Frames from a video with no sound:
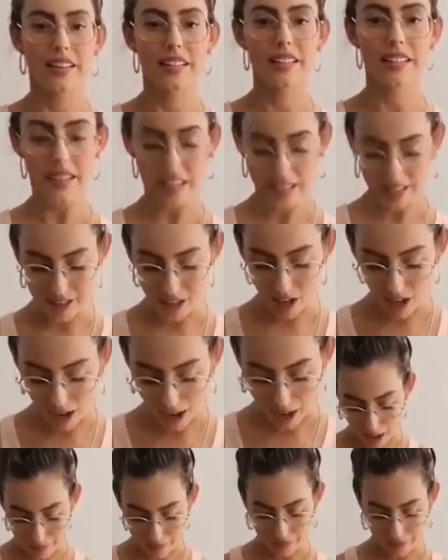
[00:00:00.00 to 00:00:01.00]
Now this is like a
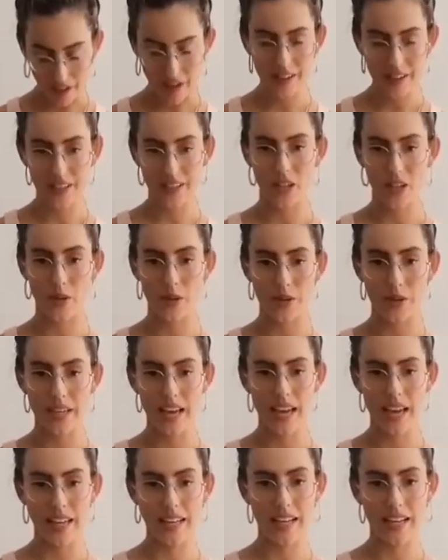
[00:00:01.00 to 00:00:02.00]
tie up front, so you
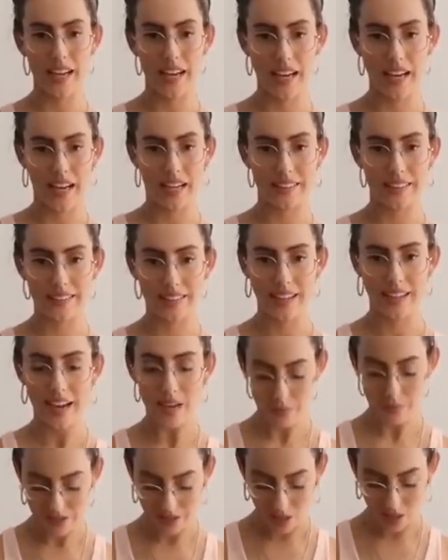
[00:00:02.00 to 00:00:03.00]
can not
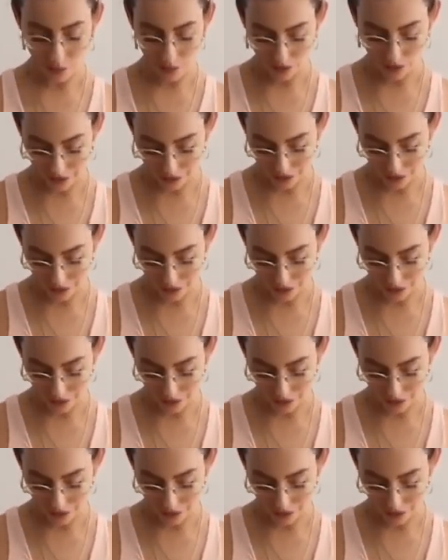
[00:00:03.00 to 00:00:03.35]
untie it, which I